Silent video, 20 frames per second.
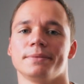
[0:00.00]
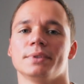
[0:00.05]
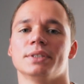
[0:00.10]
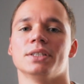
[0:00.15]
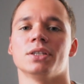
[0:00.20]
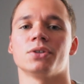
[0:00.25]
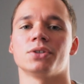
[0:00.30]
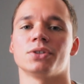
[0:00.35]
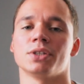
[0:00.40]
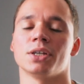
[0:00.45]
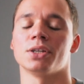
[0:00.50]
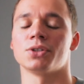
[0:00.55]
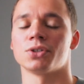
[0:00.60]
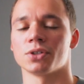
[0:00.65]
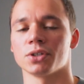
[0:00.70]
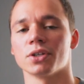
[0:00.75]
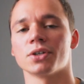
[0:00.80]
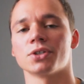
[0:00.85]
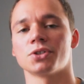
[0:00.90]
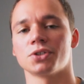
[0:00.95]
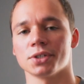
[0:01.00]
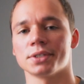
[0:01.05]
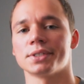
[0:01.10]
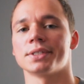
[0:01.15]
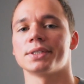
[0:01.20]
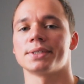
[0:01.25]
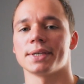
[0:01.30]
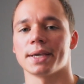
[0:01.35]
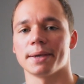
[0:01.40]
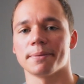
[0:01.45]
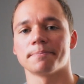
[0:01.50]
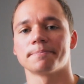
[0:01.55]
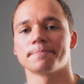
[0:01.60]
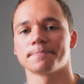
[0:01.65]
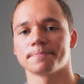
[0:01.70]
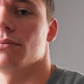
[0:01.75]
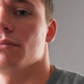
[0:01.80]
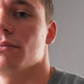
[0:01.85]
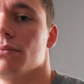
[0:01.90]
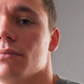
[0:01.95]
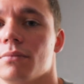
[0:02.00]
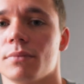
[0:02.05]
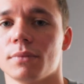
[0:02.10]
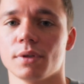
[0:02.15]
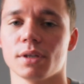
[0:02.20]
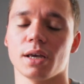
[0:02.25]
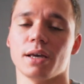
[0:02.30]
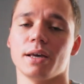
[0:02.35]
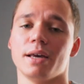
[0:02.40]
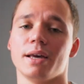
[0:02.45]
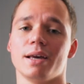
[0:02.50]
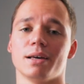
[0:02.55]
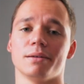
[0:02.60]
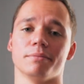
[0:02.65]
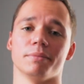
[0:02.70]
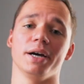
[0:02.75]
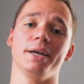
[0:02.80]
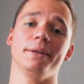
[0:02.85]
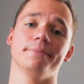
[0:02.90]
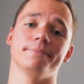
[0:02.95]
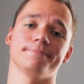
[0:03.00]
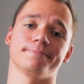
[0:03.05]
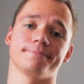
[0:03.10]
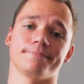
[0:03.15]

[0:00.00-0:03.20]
And then it should look just the same. But